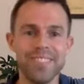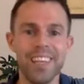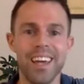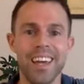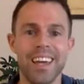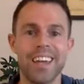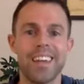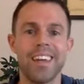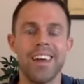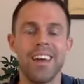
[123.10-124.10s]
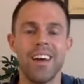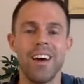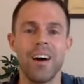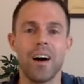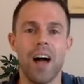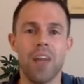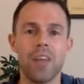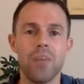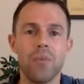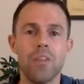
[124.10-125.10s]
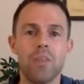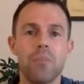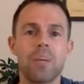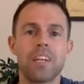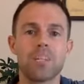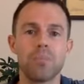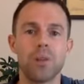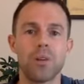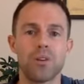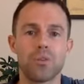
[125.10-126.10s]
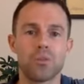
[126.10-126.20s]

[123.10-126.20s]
And I think one of the biggest blunders,